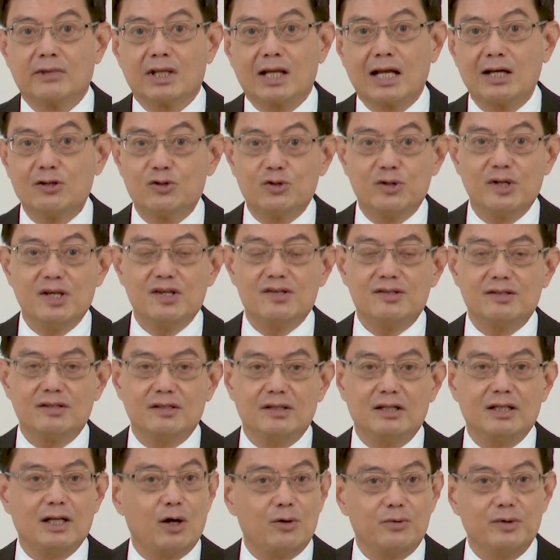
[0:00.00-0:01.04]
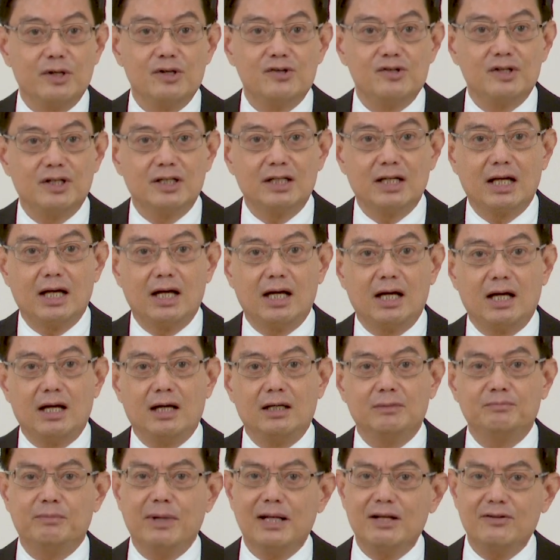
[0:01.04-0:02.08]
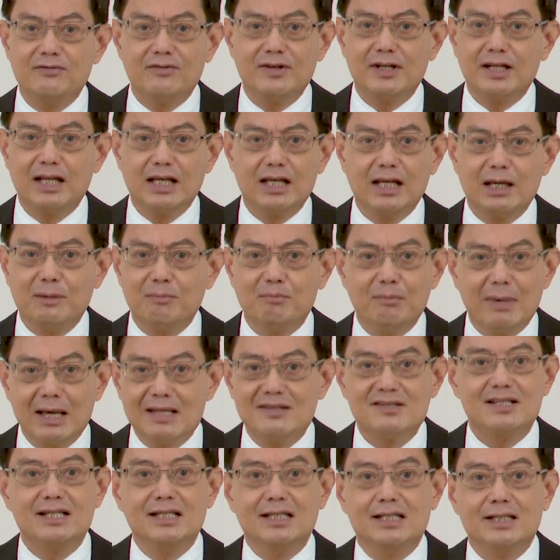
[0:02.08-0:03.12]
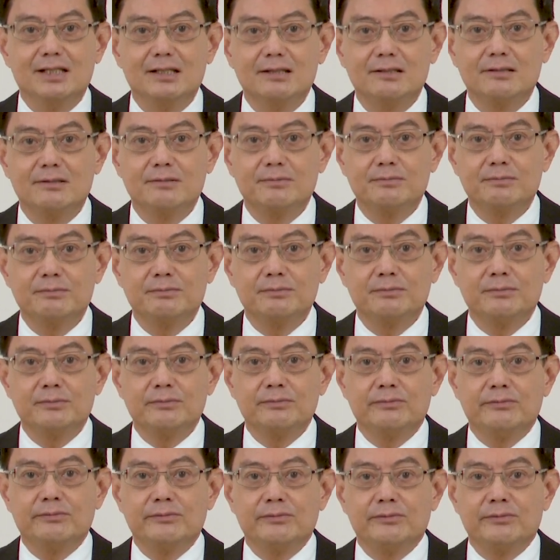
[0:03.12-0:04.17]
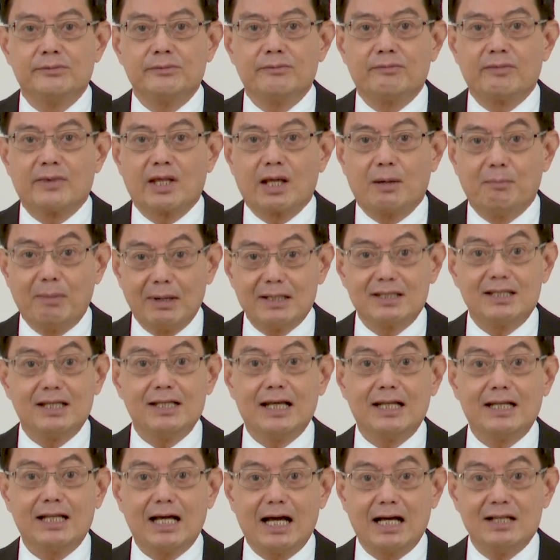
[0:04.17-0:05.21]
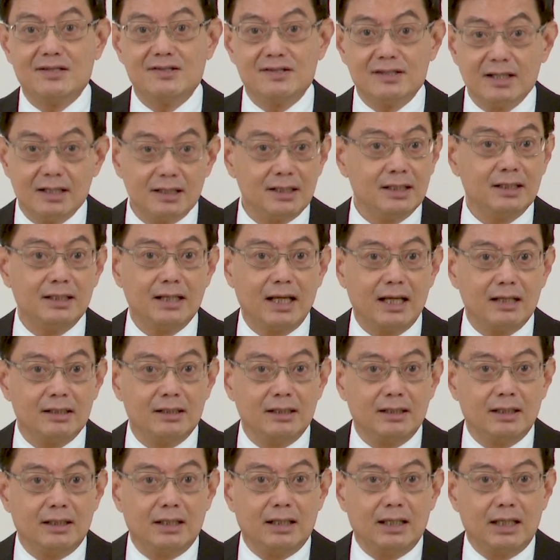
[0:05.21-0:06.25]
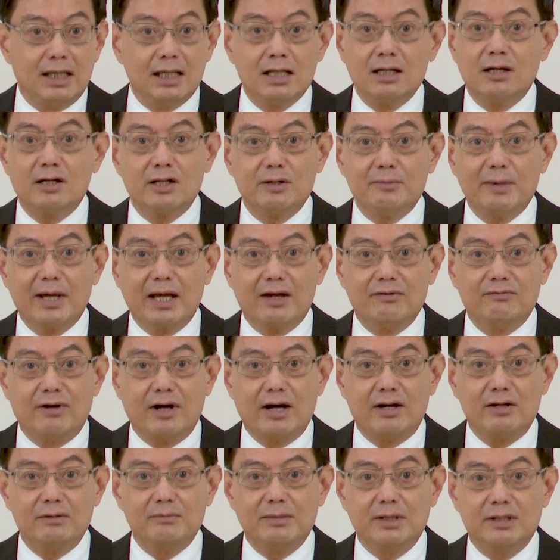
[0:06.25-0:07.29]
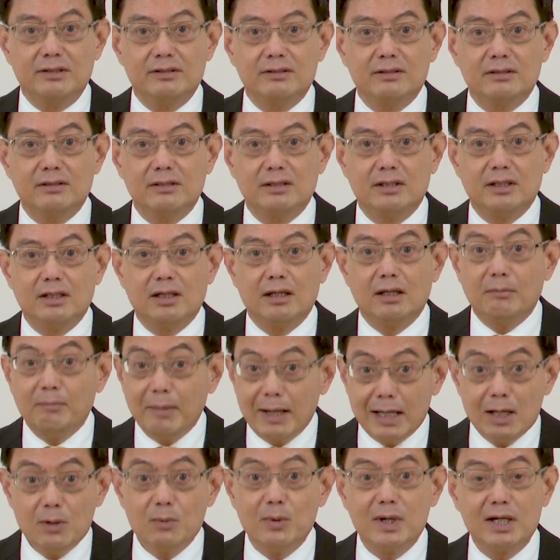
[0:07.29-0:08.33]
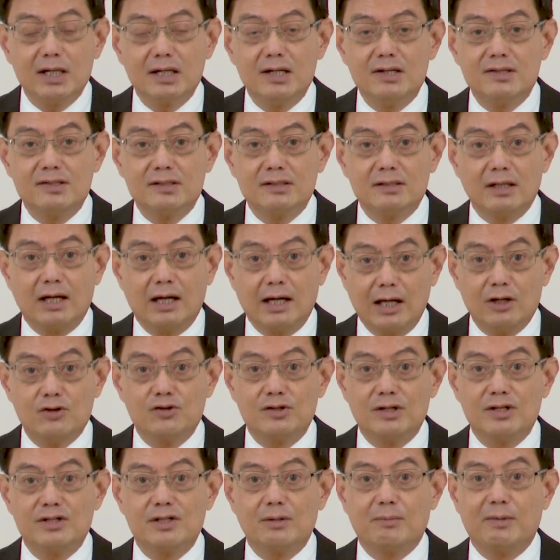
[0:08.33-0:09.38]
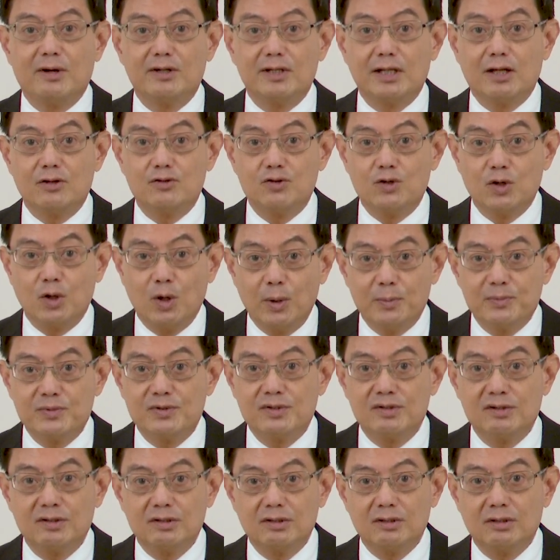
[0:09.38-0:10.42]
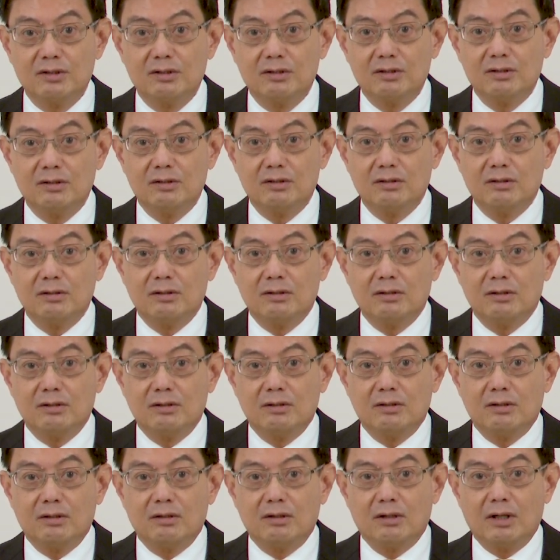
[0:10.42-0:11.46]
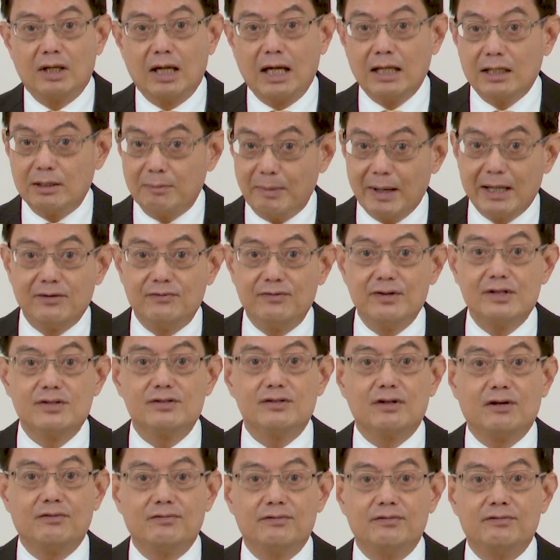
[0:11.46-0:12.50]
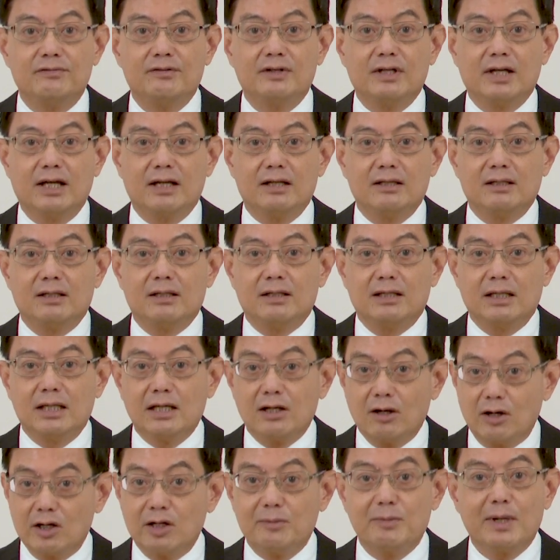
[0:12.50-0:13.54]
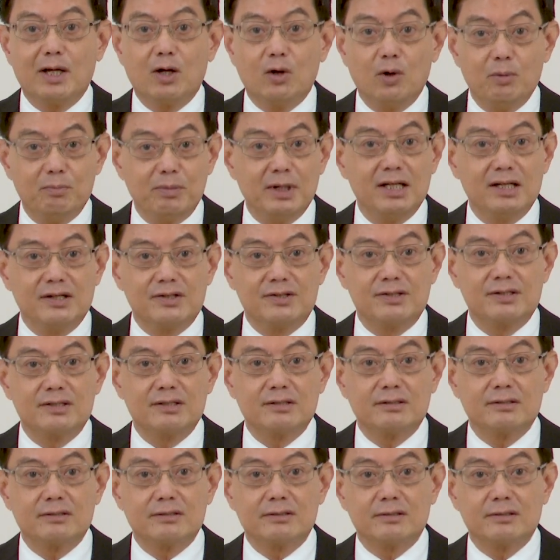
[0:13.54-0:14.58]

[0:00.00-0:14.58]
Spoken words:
Countries in our region are benefiting immensely. But in an uncertain economic environment, many workers are anxious about their jobs and the benefits of economic openness.